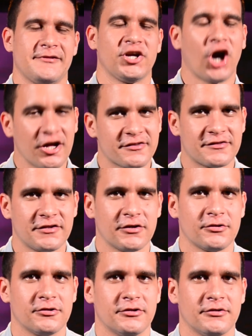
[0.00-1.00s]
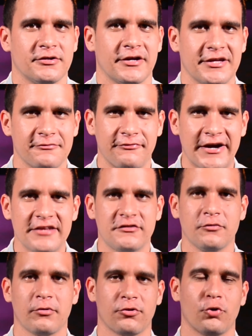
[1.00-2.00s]
God still invites
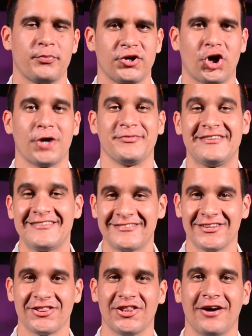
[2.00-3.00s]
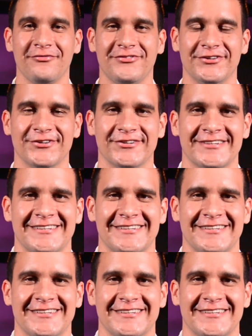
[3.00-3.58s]
you with open arms. He still loves you.